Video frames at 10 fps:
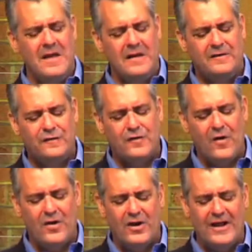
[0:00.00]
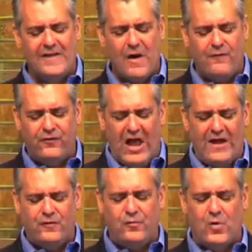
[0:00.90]
Externally, their
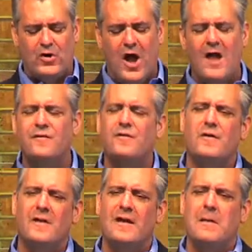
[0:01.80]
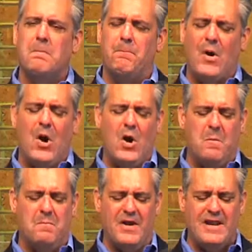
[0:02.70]
flesh will constantly
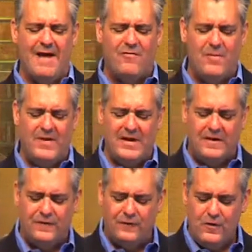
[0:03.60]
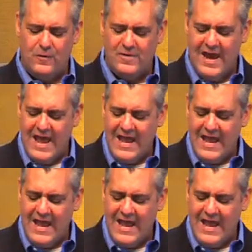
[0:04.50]
burn but never be consumed.